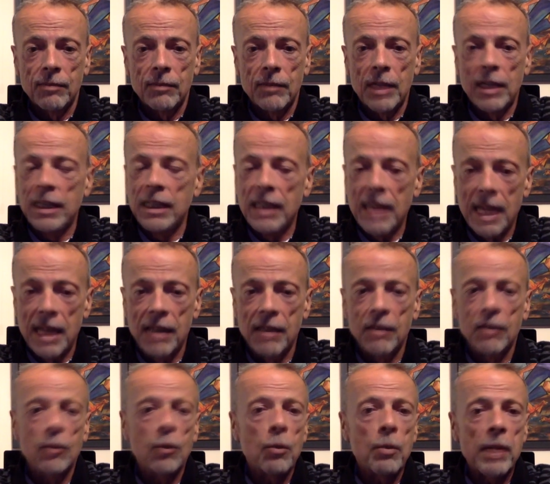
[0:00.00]
Again,
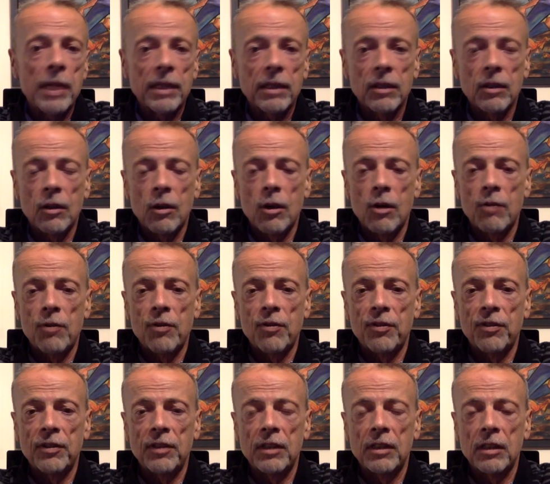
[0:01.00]
go back to the Harvard
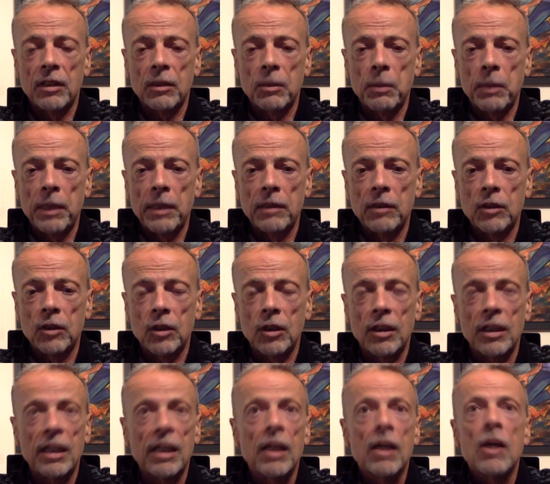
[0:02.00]
56-page
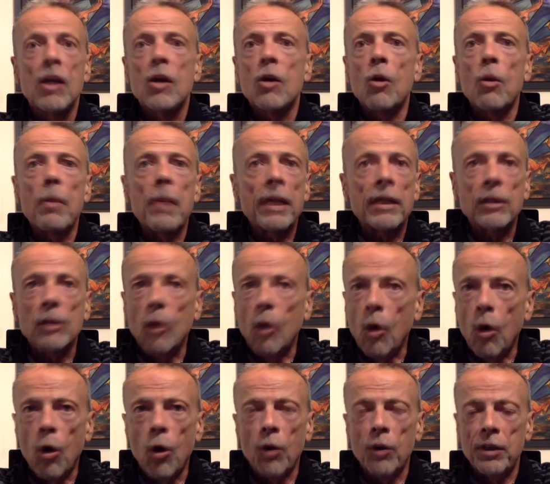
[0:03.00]
study. Go back to
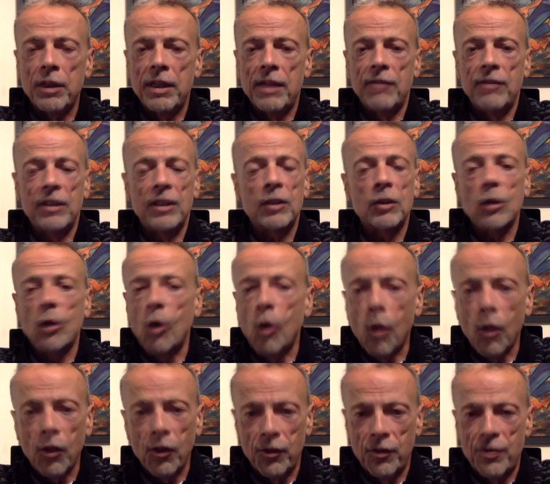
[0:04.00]
all the evidence,
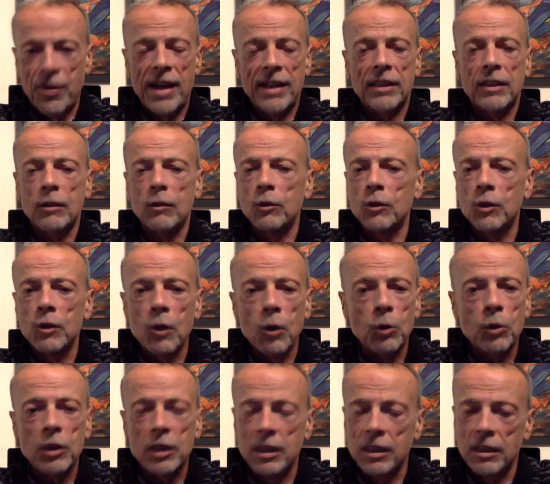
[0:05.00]
all the facts. There's no
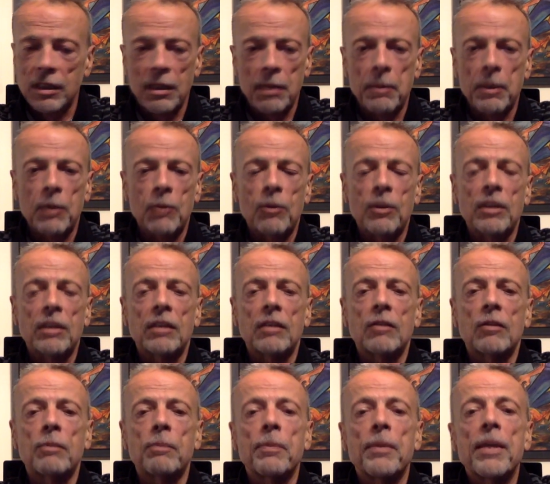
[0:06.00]
systemic
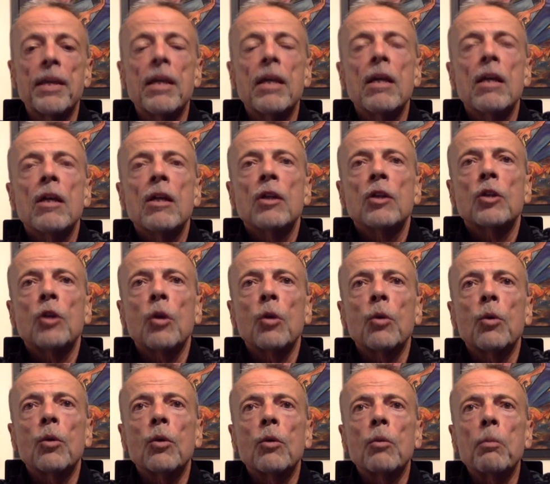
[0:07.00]
racism.
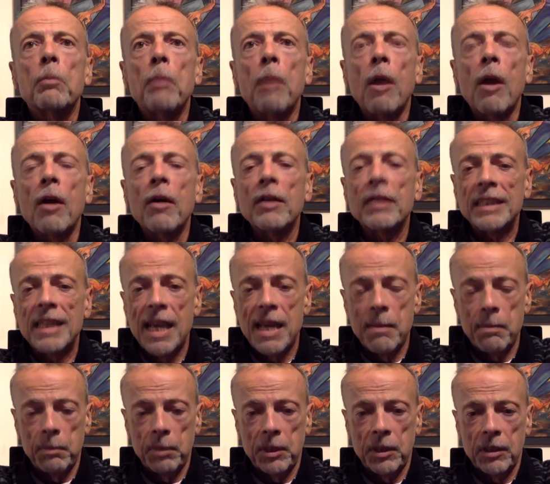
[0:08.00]
So Barr
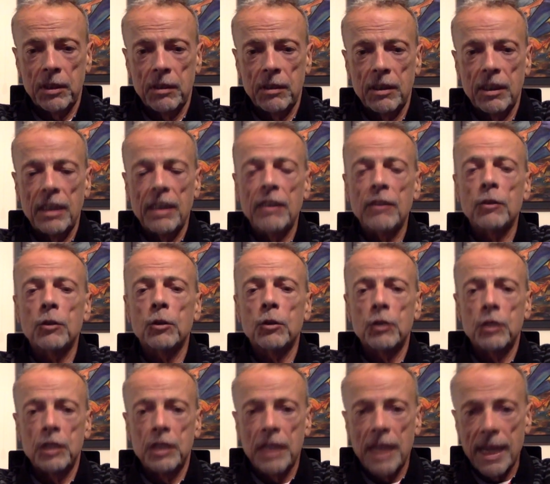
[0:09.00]
attempts to
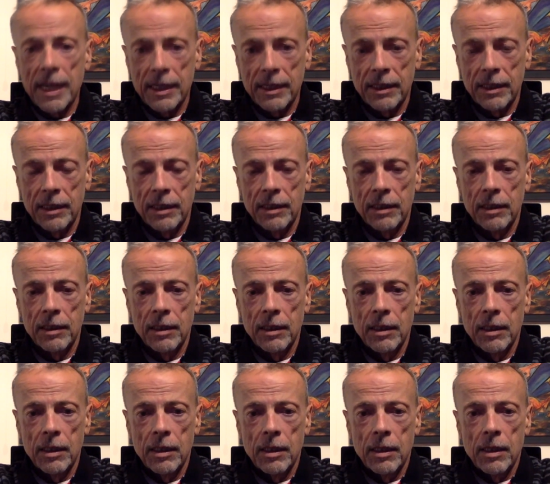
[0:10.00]
interject
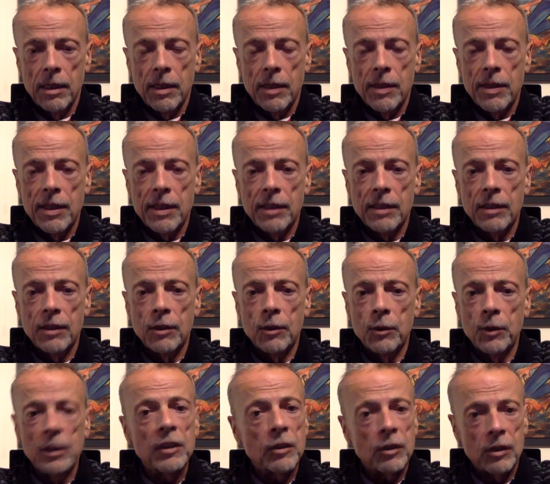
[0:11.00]
that
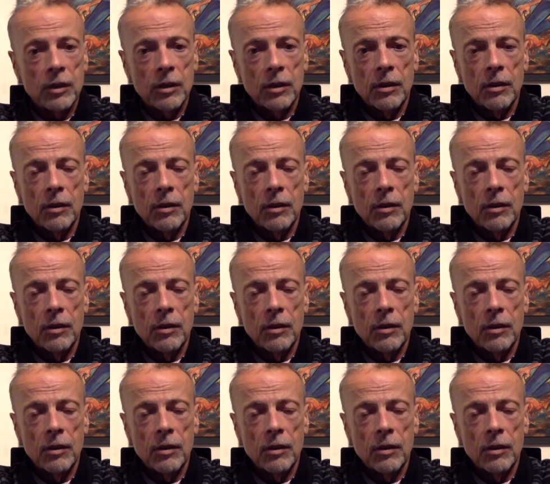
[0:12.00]
there is,